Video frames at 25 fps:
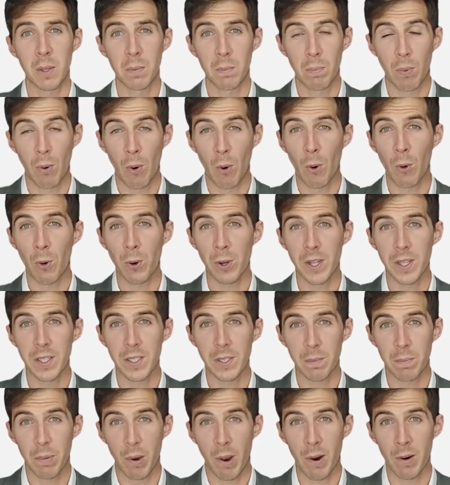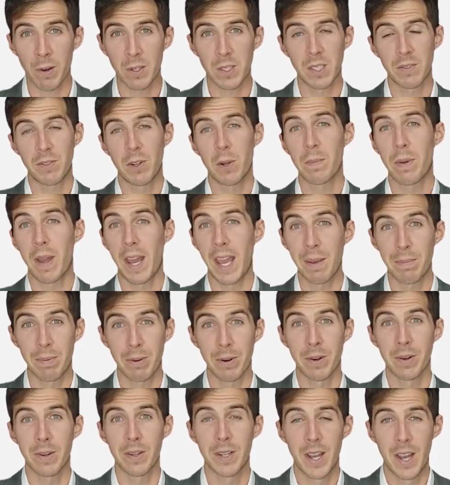important parts of your
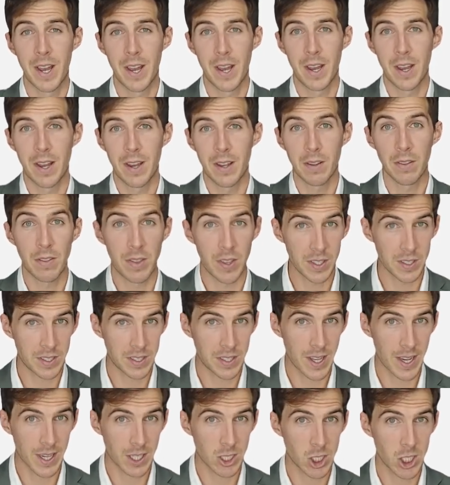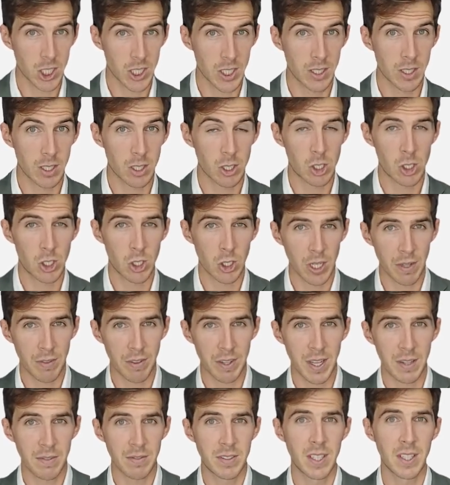paper. This section should
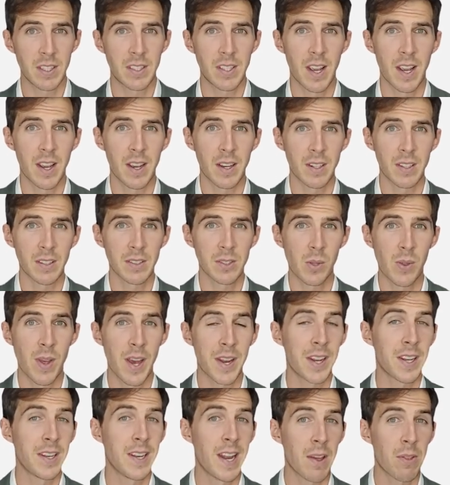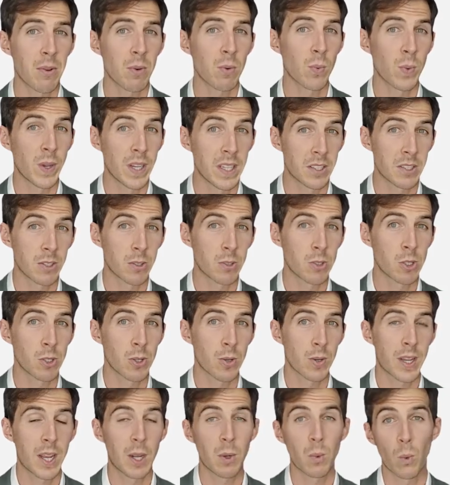have enough detail so that another
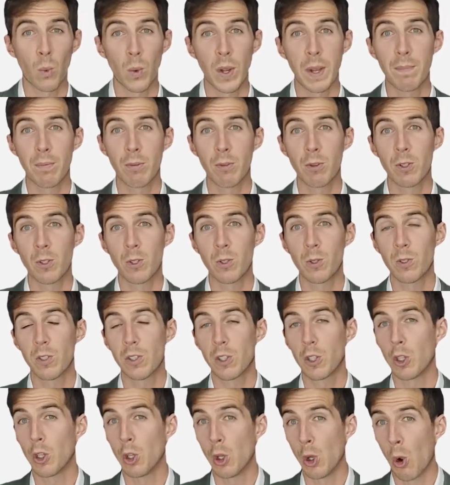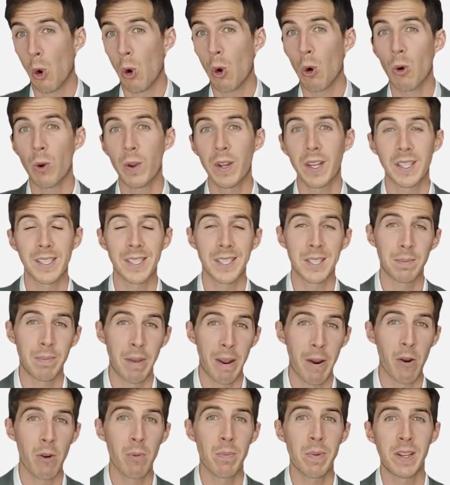researcher can reproduce your
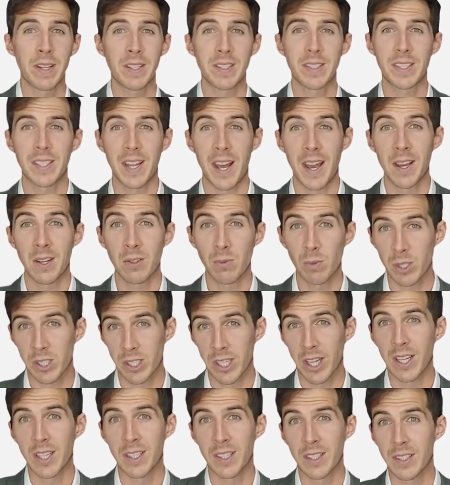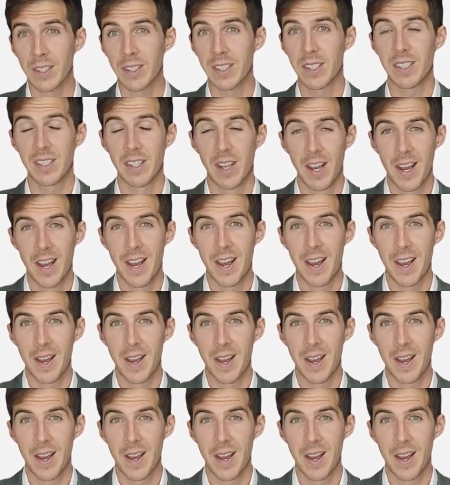experiments and results.